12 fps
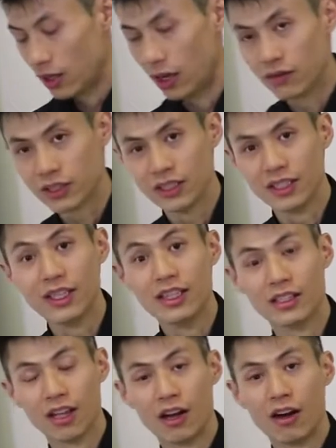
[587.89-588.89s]
Obviously,
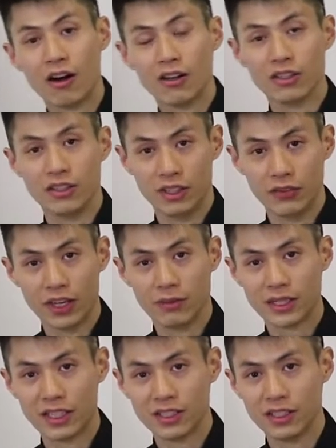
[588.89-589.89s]
it's a lot harder to
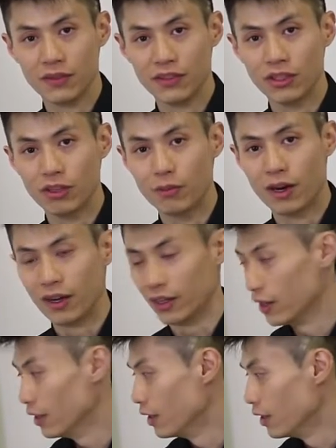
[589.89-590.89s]
develop sensitivity in the whole
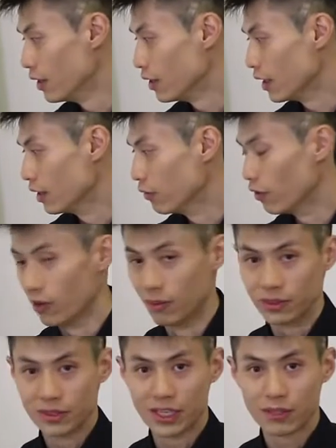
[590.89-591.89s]
body than the
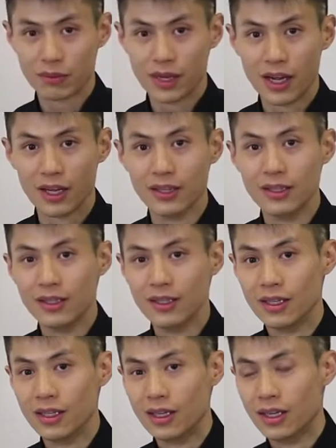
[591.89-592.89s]
forearms. That's why,
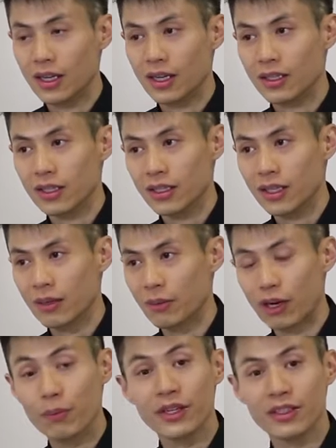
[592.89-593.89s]
in
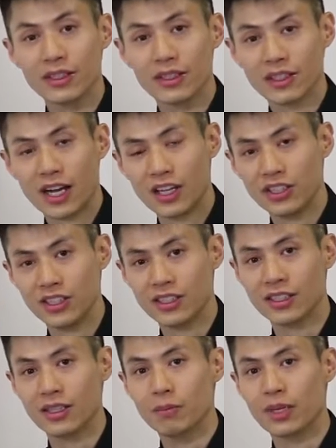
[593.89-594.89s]
my opinion, Tai Chi
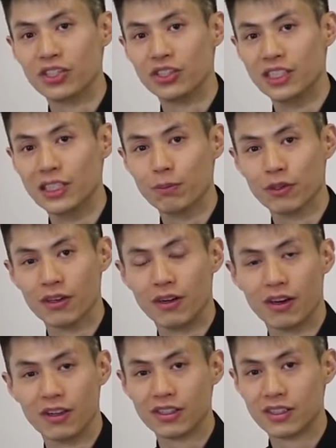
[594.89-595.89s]
is a much deeper
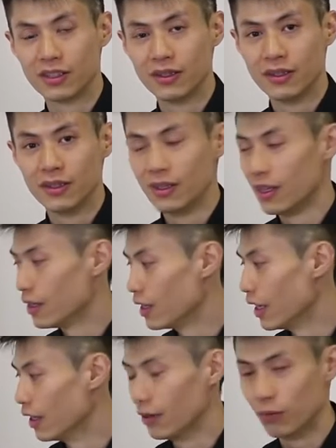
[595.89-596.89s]
art
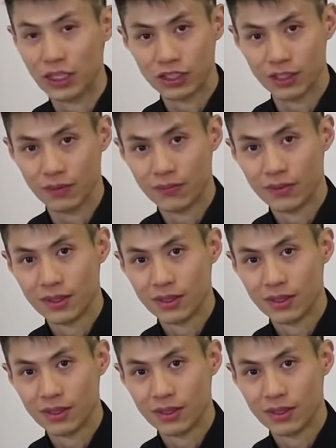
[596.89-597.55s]
than Wing Chun.